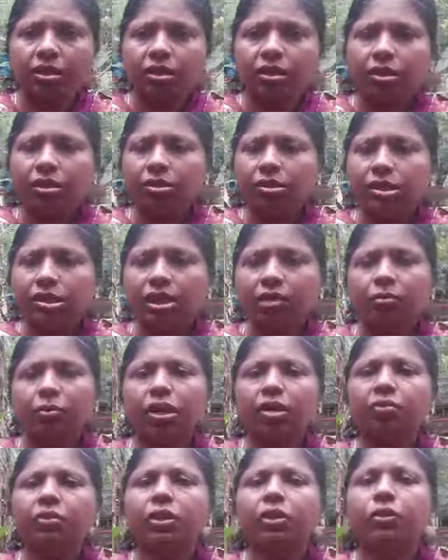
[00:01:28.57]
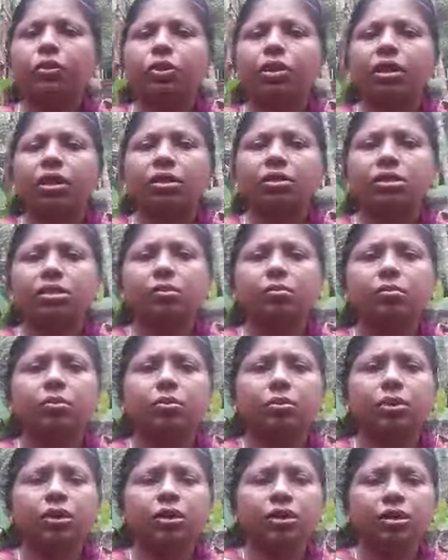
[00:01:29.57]
In some living organism,
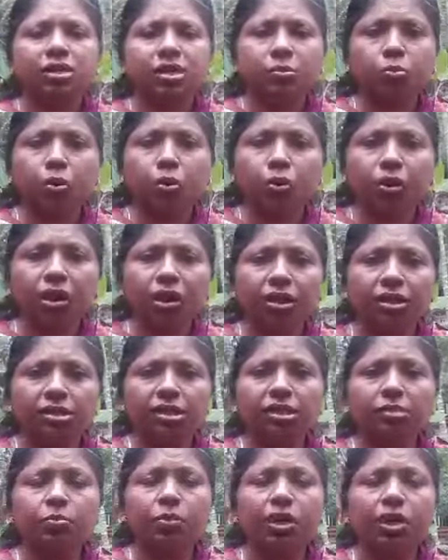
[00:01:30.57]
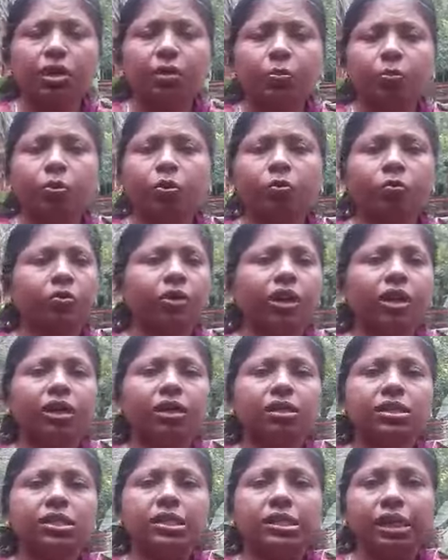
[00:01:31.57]
its body is made up of a
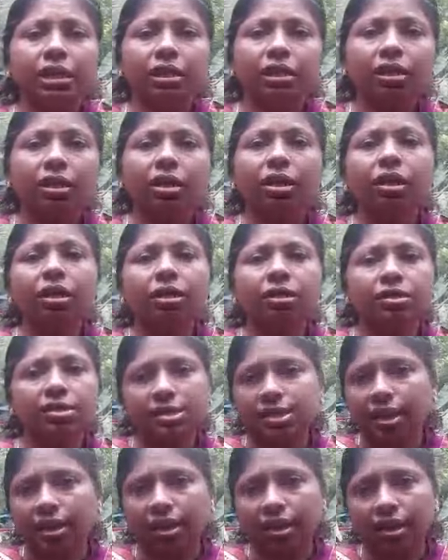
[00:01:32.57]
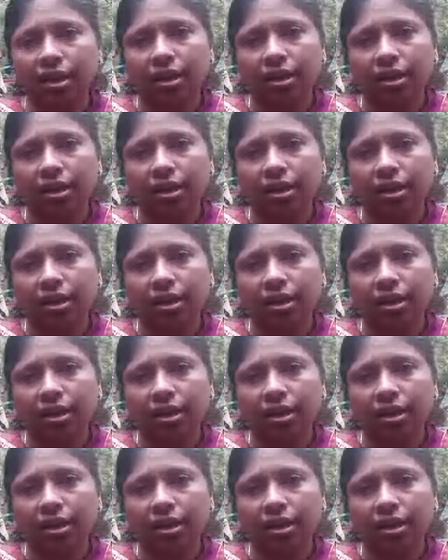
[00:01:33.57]
single cell.